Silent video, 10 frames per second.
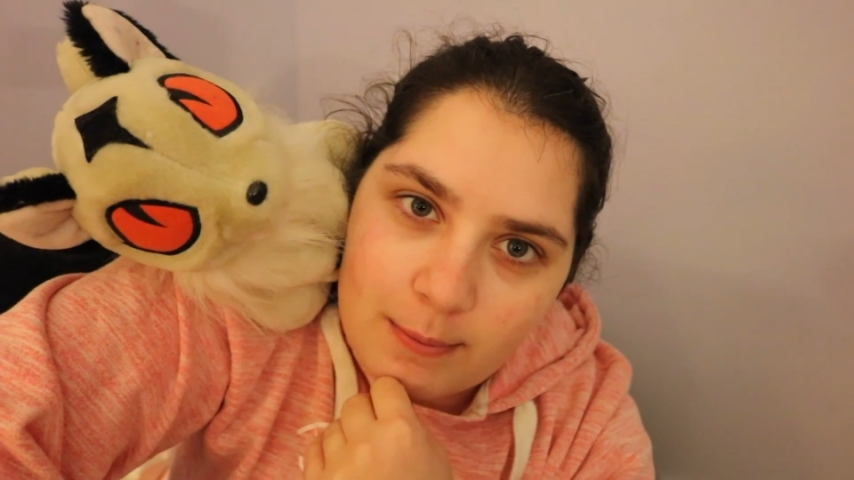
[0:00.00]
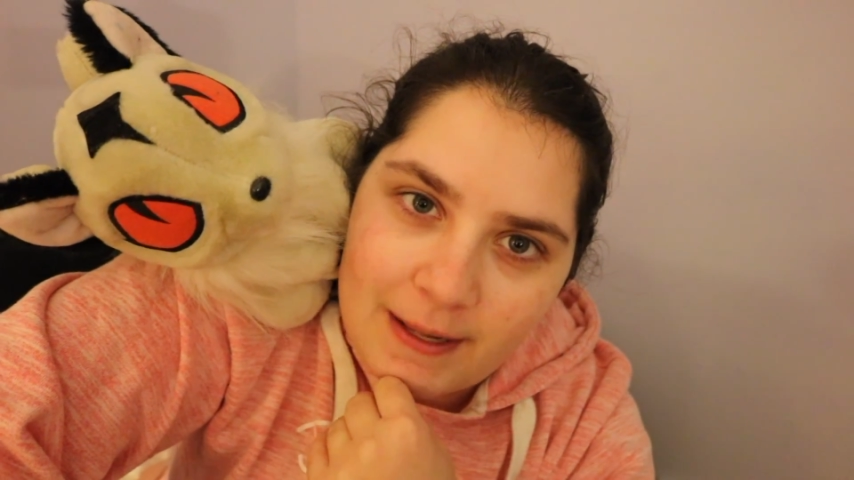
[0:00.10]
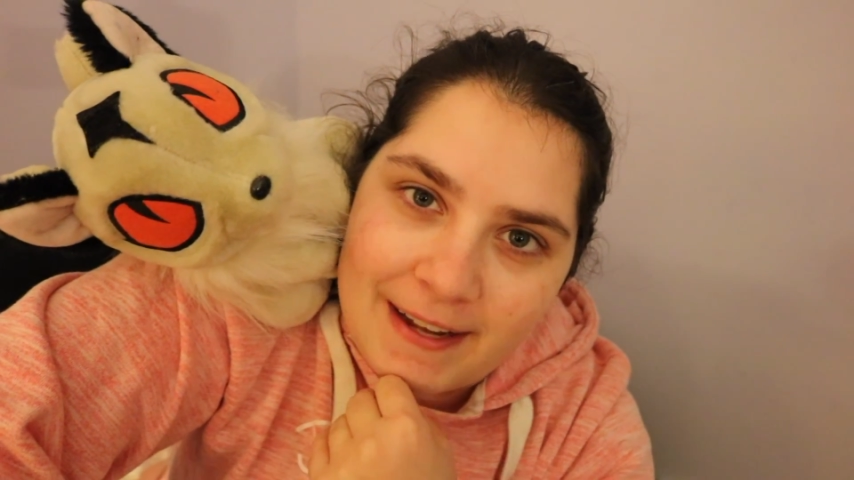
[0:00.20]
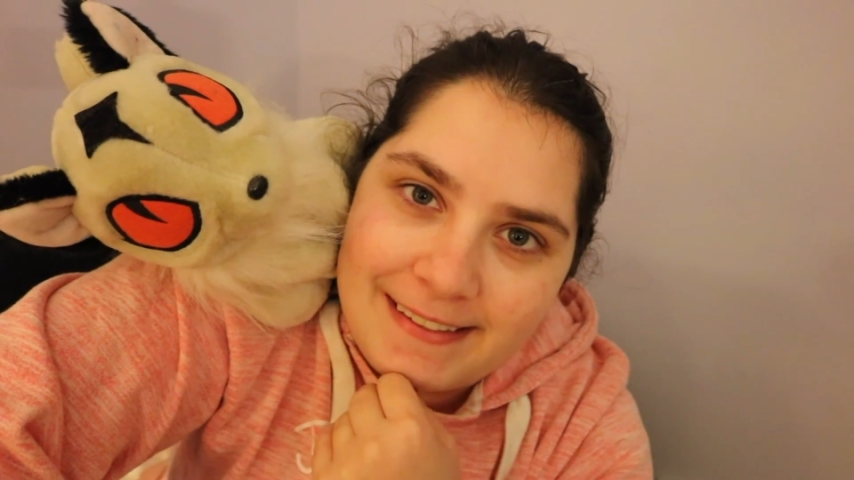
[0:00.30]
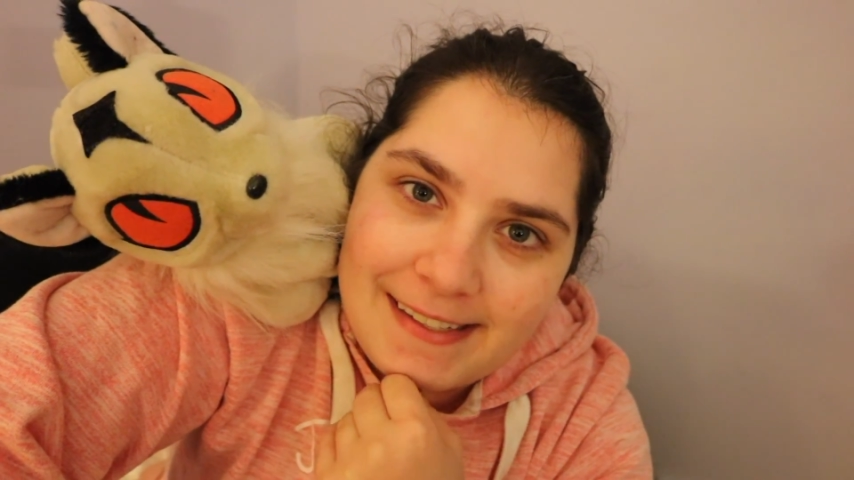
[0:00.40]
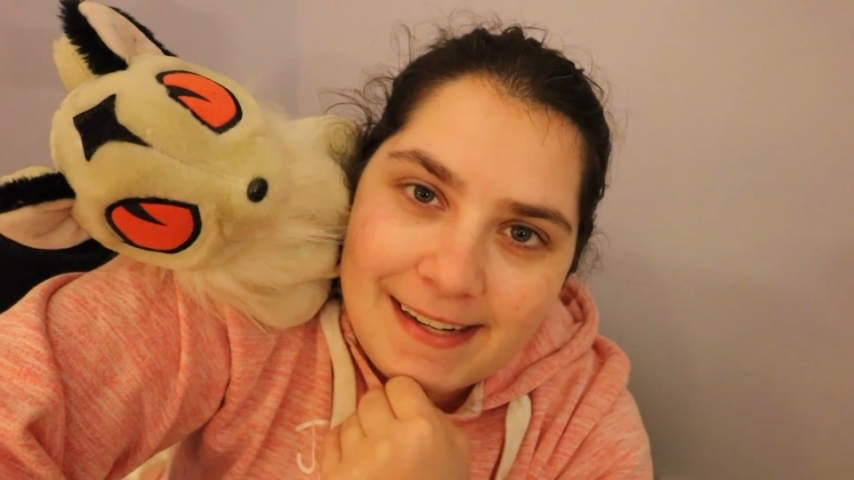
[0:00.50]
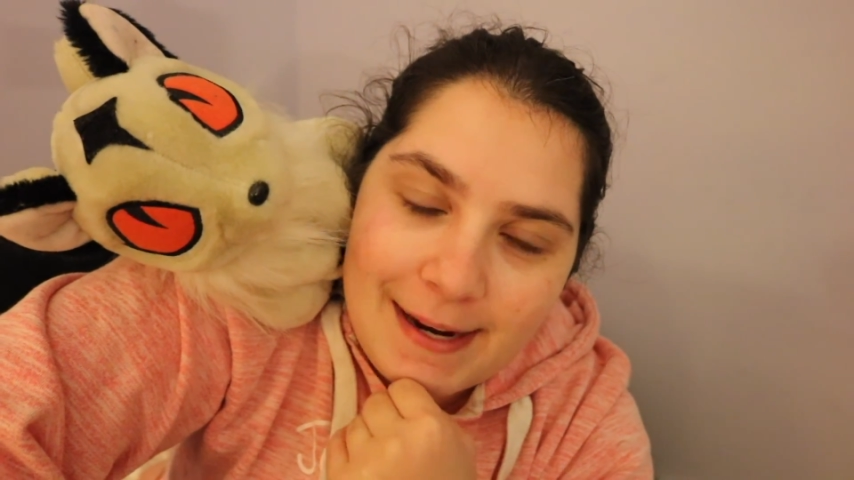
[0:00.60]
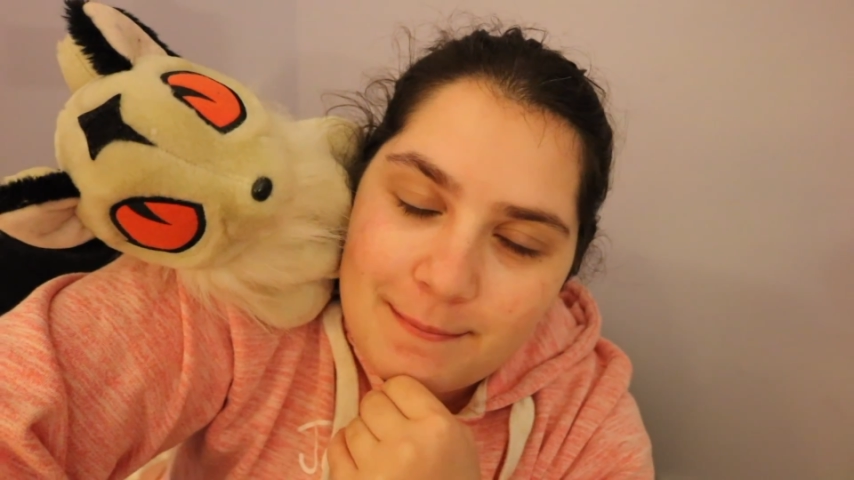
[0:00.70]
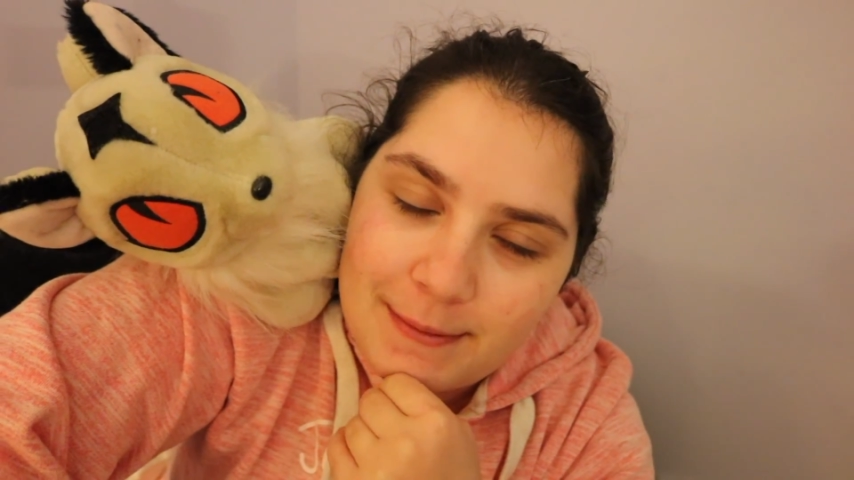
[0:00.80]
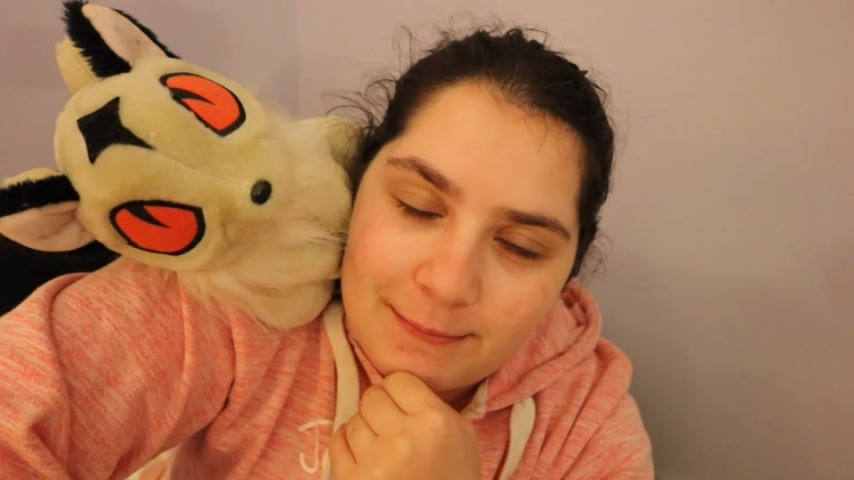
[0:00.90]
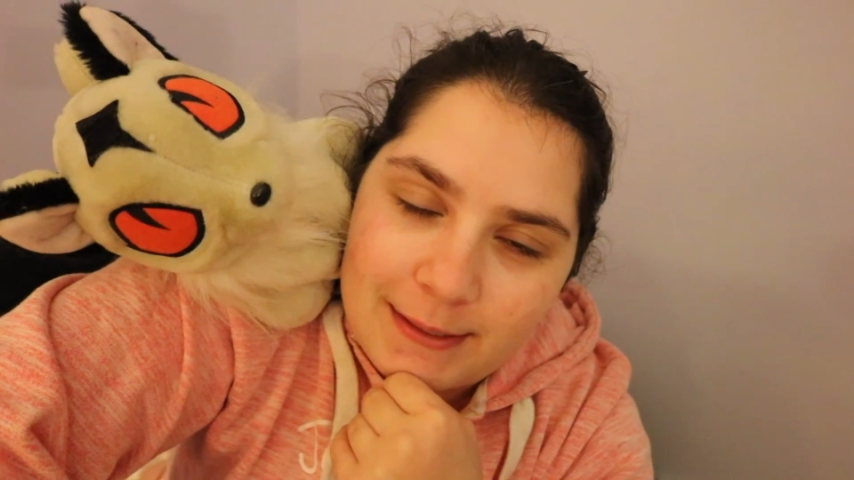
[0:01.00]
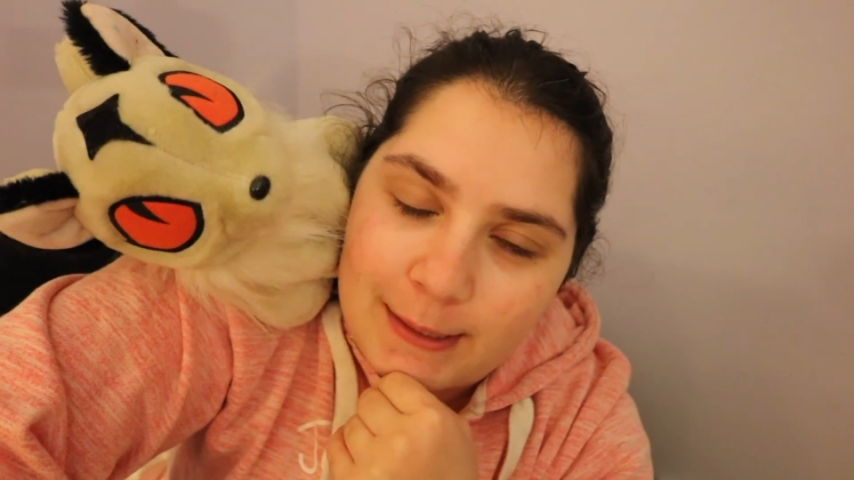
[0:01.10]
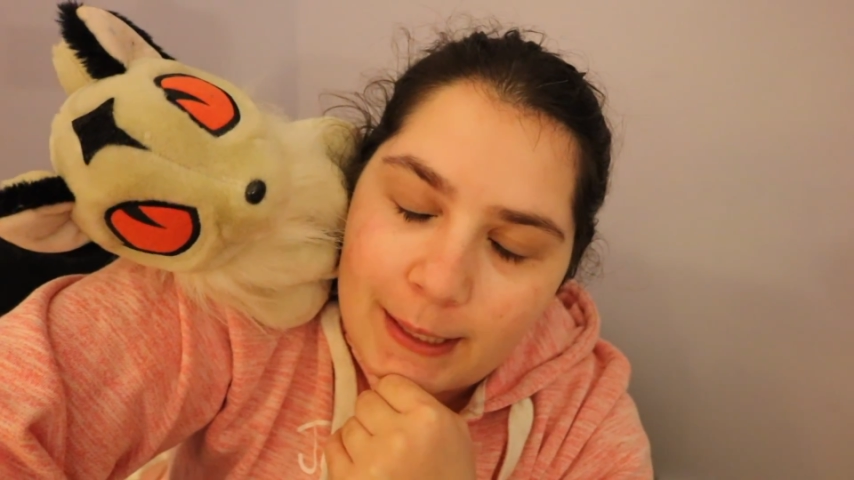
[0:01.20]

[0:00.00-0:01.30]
blind I am. But really,